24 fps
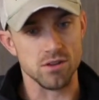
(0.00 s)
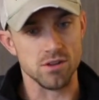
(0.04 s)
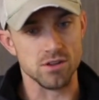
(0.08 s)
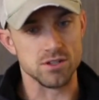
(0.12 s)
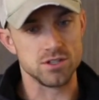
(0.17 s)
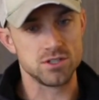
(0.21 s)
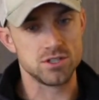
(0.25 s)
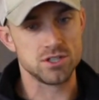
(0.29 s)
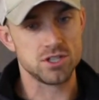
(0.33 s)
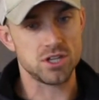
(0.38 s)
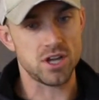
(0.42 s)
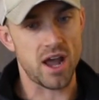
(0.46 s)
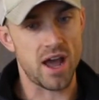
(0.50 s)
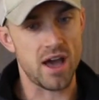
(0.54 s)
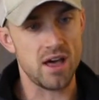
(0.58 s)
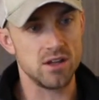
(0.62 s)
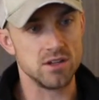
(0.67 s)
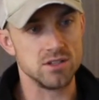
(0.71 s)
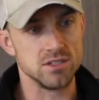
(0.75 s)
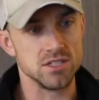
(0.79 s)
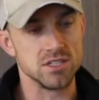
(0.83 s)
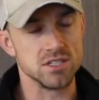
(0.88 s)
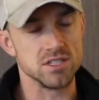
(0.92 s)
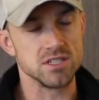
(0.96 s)
The
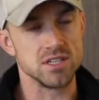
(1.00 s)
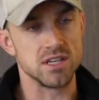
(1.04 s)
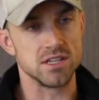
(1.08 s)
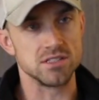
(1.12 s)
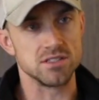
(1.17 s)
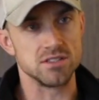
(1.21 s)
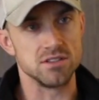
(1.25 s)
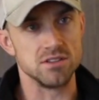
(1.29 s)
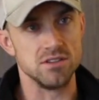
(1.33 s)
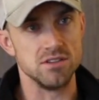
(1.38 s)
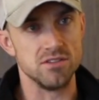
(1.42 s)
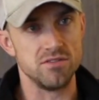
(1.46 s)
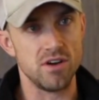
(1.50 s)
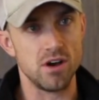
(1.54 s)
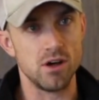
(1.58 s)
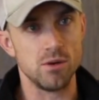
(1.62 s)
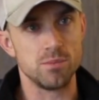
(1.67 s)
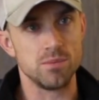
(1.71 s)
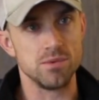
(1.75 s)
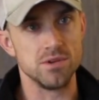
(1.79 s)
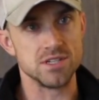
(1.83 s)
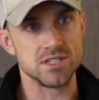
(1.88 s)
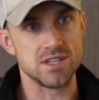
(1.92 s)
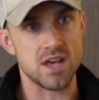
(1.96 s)
challenge is that the
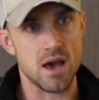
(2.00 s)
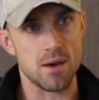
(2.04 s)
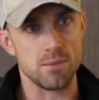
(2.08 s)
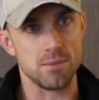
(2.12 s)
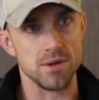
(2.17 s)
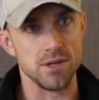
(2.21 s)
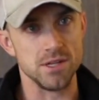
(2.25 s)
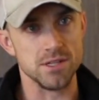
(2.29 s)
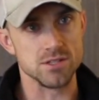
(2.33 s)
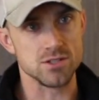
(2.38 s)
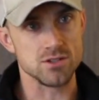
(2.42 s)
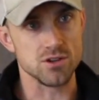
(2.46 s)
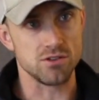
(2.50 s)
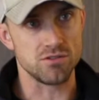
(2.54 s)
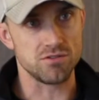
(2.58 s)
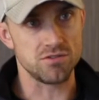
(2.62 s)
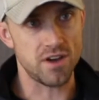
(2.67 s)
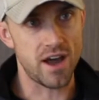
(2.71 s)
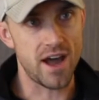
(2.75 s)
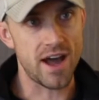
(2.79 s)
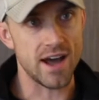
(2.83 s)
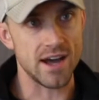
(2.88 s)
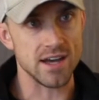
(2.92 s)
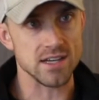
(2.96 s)
development is happening so
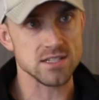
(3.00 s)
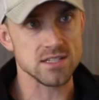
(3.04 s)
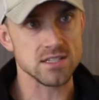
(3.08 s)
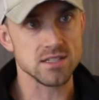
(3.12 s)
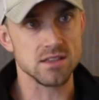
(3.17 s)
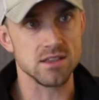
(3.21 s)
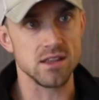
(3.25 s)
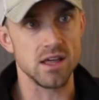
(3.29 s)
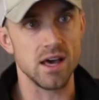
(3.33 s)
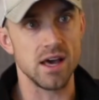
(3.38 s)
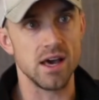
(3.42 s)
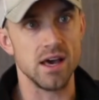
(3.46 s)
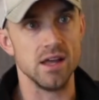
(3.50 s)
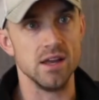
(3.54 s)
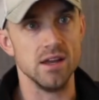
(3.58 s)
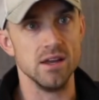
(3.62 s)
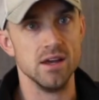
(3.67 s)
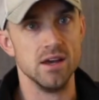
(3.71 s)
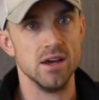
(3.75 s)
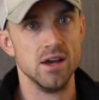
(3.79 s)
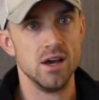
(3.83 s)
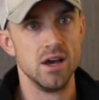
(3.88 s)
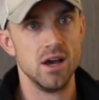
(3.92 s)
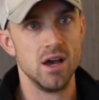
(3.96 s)
fast that